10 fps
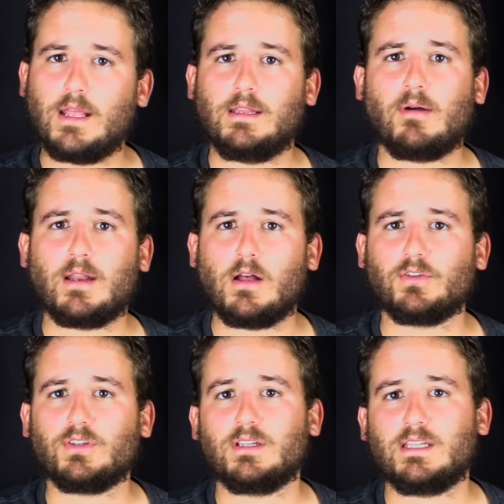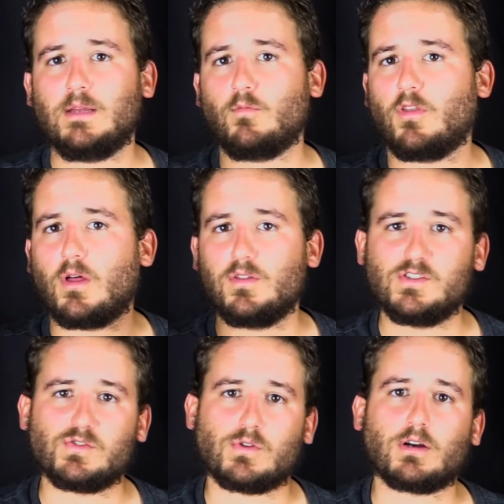anybody else in the team, without the
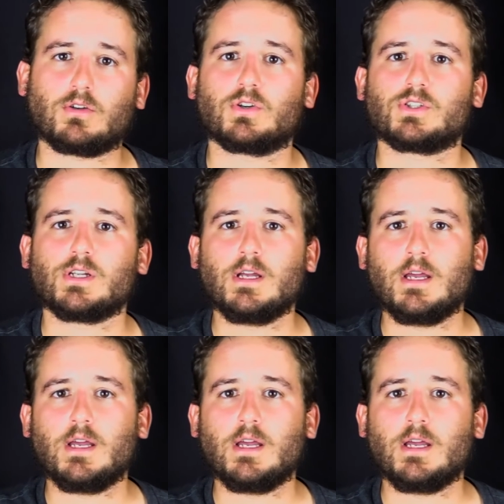instructors.